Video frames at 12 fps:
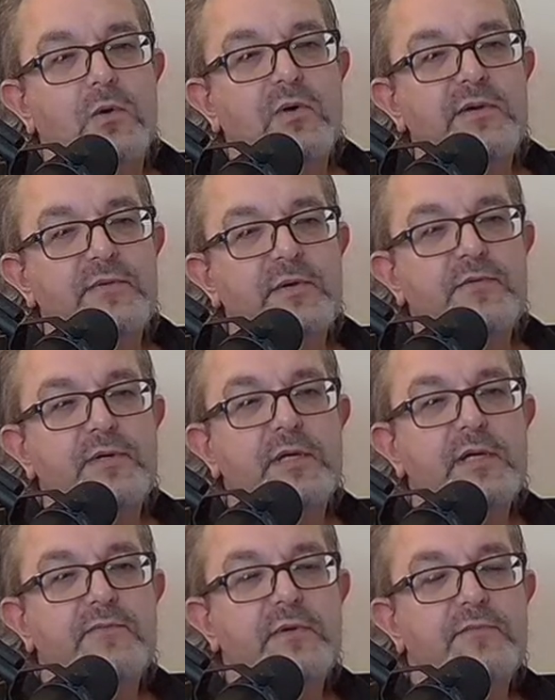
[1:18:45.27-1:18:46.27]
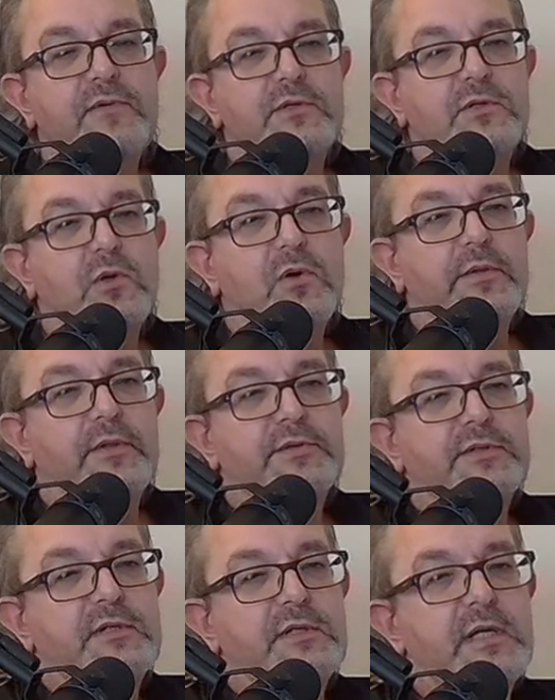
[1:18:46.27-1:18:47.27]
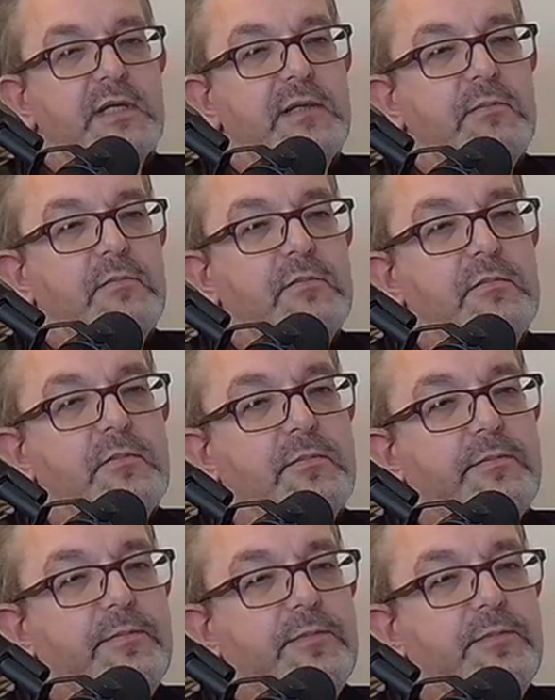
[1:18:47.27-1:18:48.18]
Or even if it's not the same